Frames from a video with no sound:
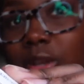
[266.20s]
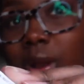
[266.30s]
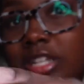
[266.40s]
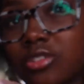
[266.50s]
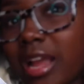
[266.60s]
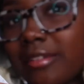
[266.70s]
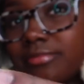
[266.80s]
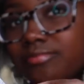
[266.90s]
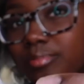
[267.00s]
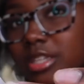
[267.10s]
So I,
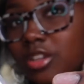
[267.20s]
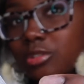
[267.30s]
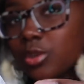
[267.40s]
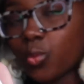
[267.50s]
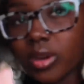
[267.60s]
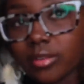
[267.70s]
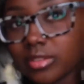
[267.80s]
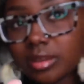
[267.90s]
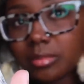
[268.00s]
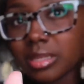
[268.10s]
I've been using one of
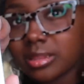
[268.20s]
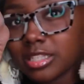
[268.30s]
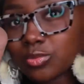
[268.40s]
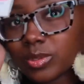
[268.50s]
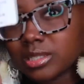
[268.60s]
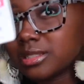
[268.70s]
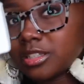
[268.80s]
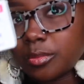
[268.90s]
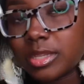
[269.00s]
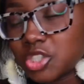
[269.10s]
them and this one has still been